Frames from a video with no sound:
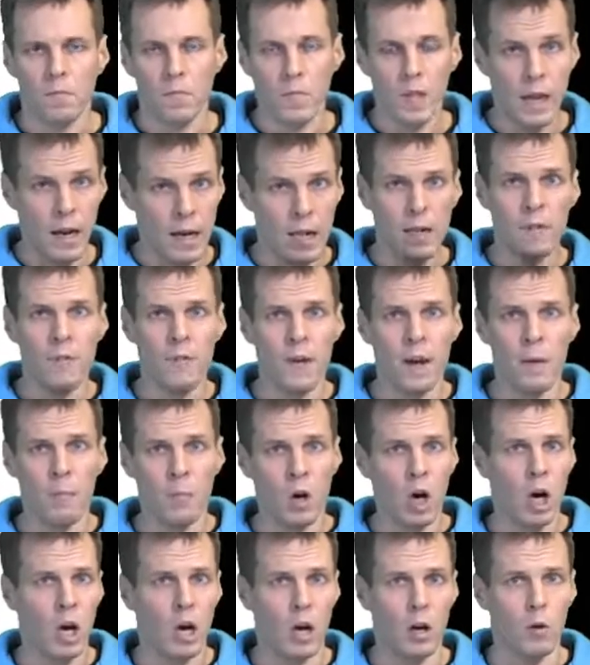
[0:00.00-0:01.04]
And if a
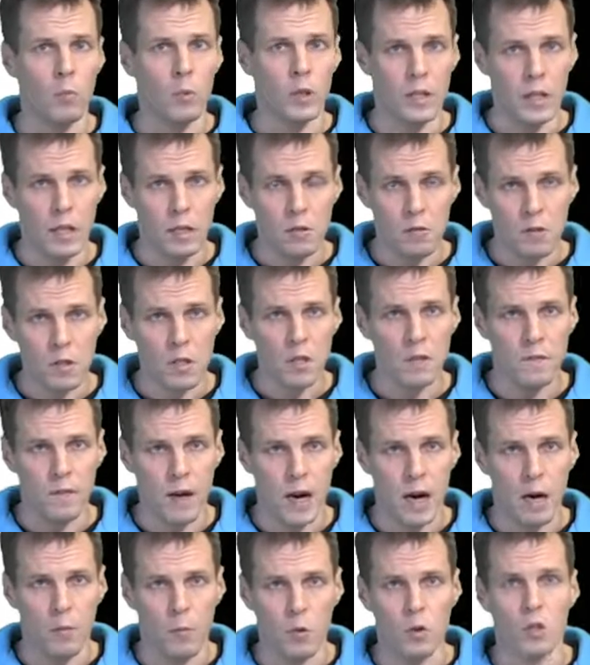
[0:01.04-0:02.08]
model with the interesting
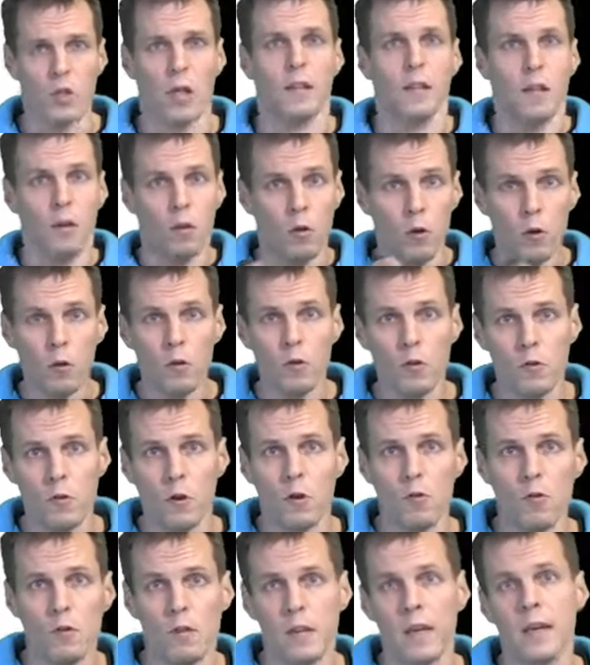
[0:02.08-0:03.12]
variables and the
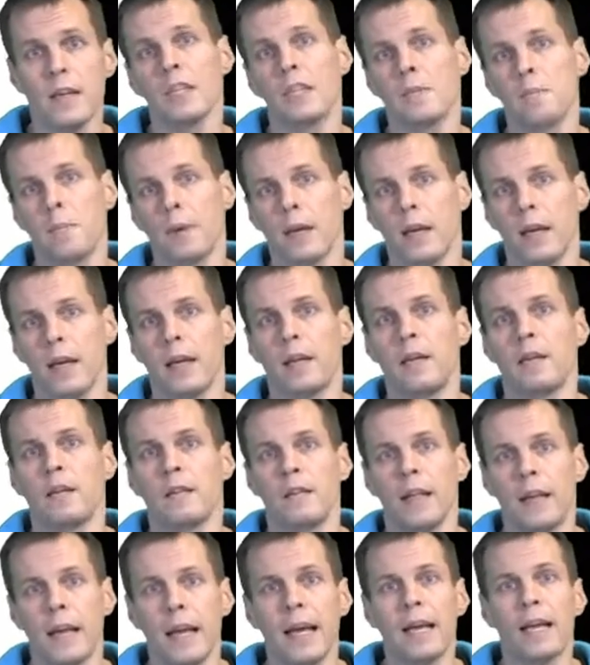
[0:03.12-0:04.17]
controls explain
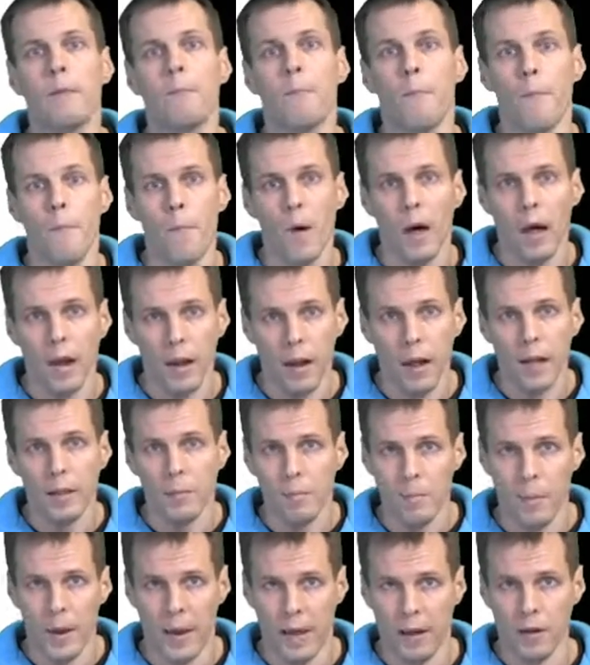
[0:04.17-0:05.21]
the data a lot
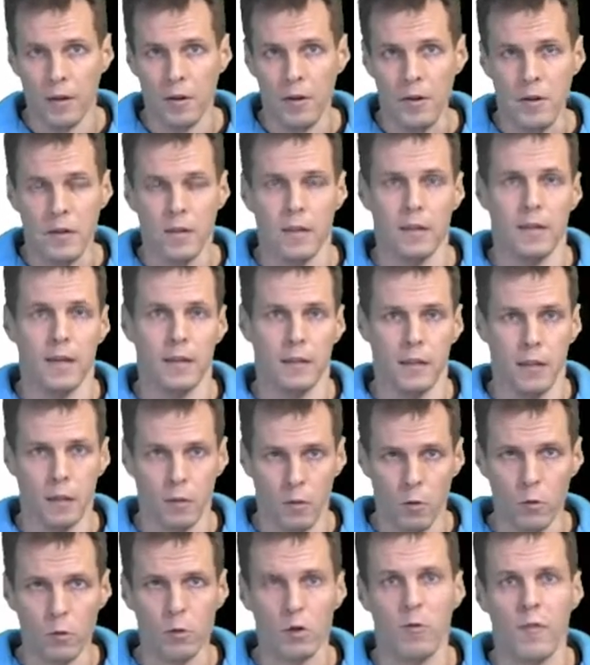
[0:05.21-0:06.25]
better than the
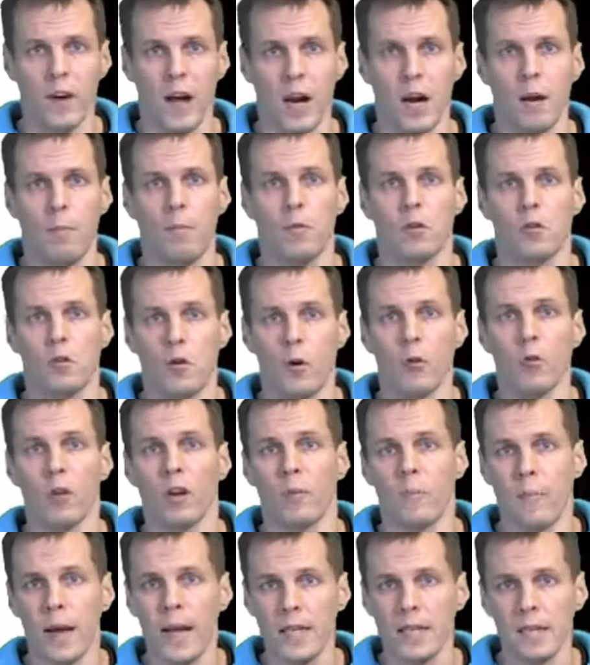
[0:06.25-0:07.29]
control variables only
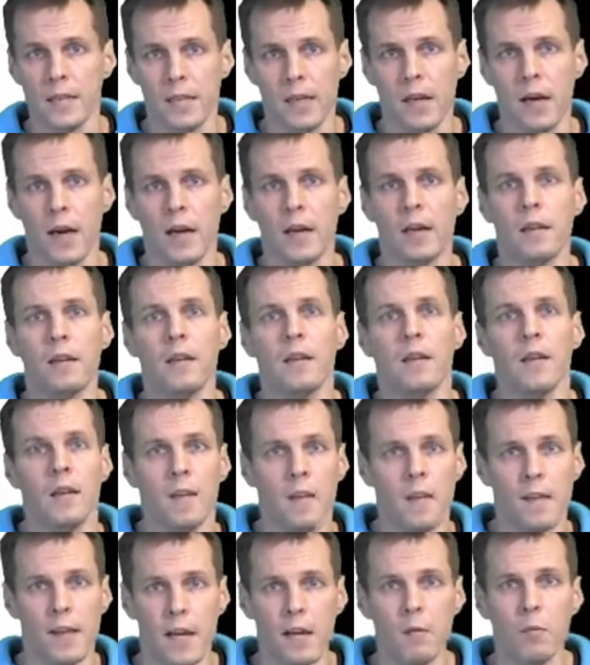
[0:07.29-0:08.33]
baseline,
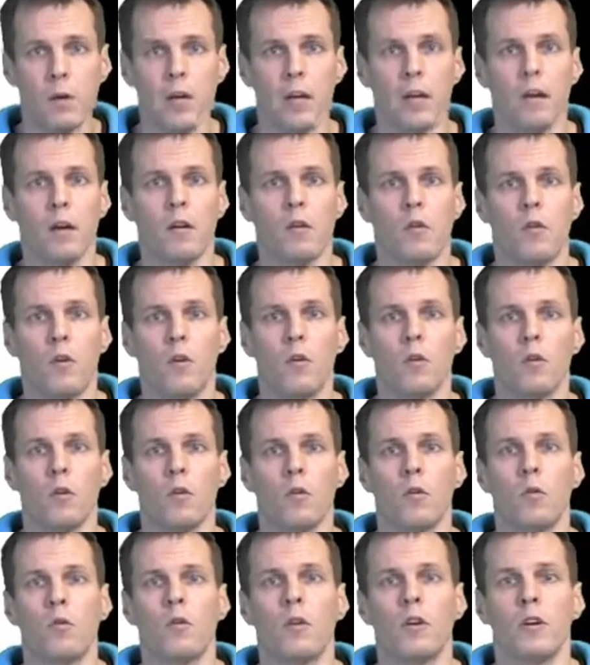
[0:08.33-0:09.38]
then we can
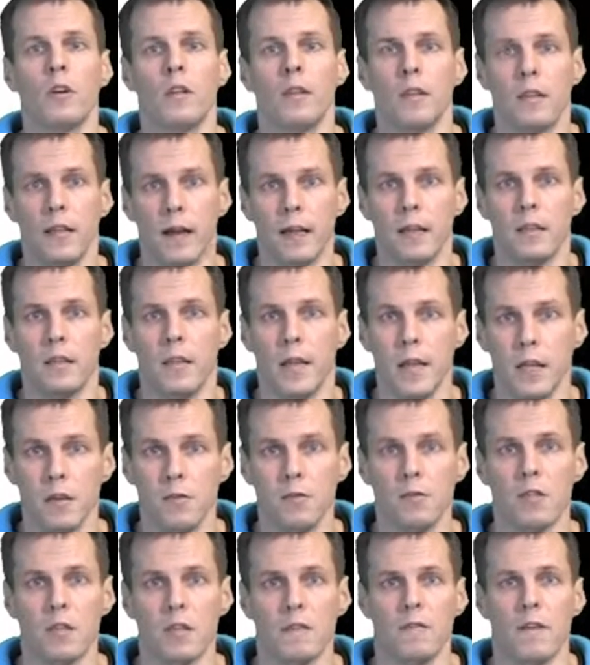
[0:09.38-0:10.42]
conclude that the
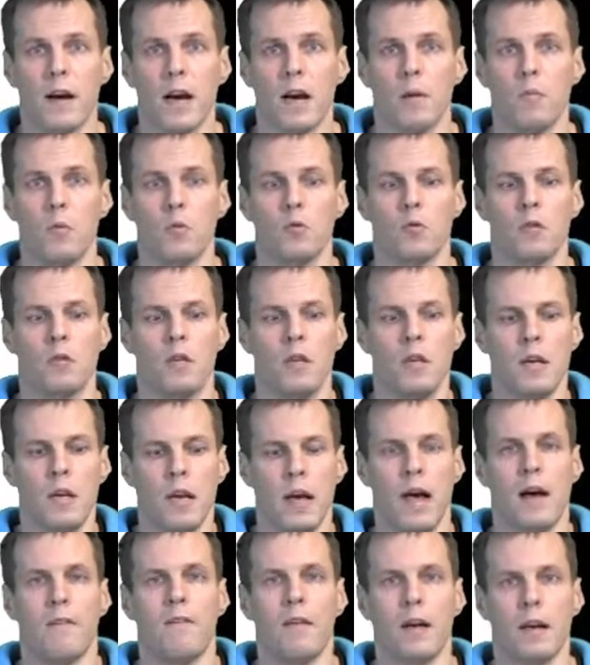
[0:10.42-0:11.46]
interesting variables
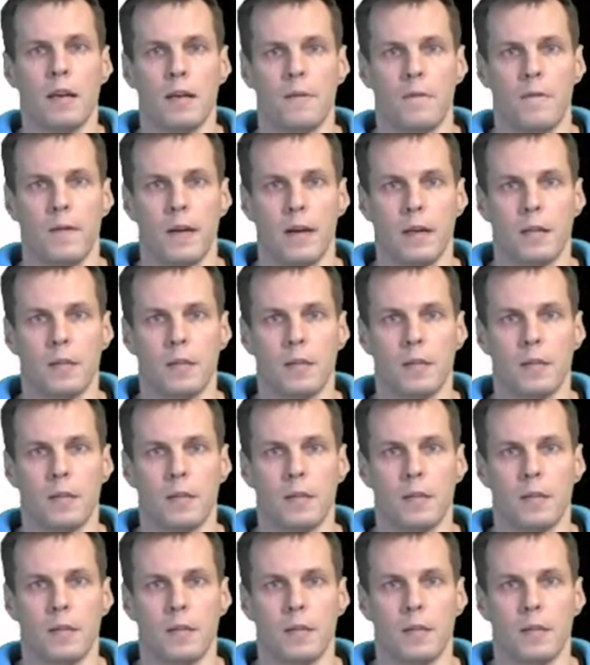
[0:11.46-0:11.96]
have an effect.